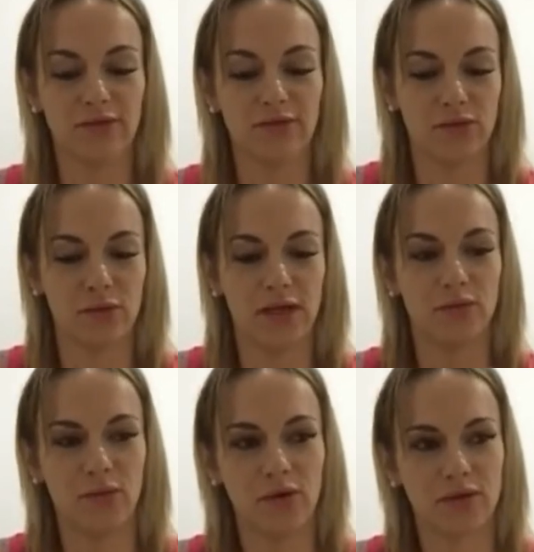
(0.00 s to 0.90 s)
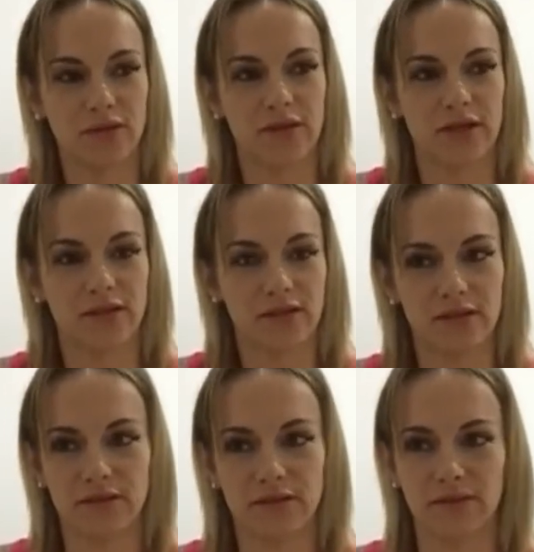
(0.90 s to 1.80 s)
the way it was that I
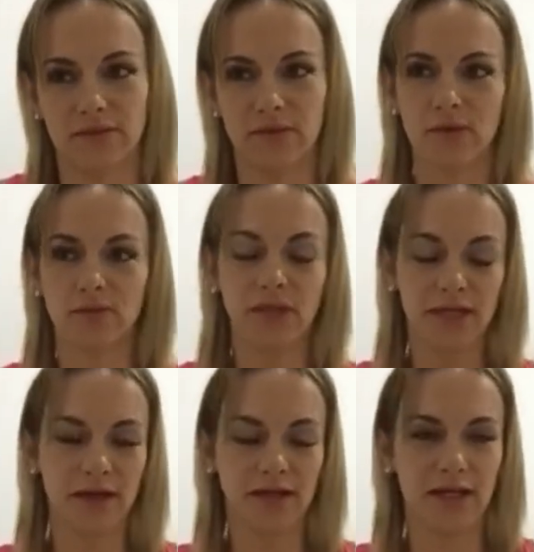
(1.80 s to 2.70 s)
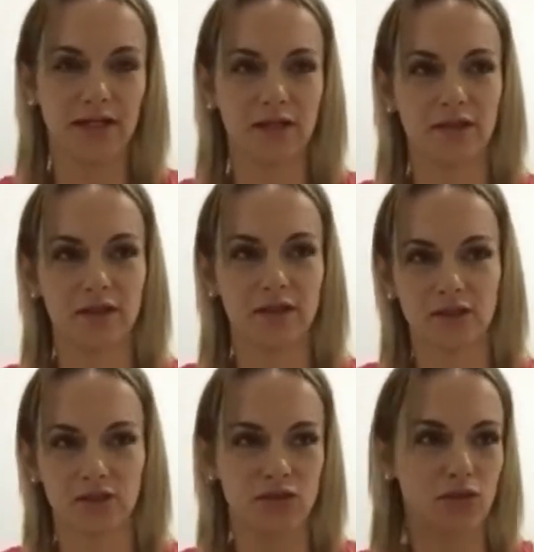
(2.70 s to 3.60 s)
couldn't pick out anything
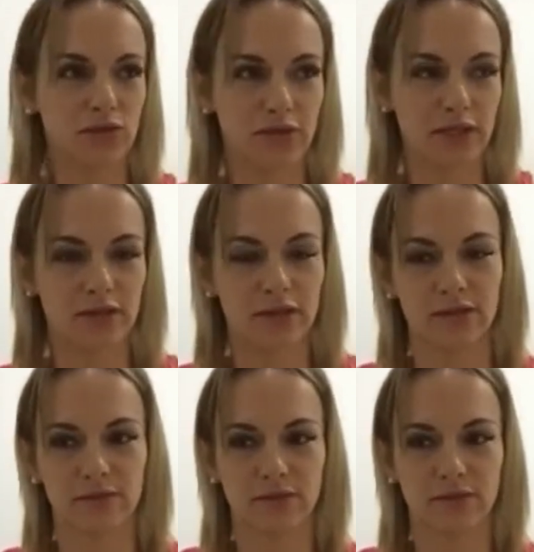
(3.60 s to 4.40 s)
extraordinary that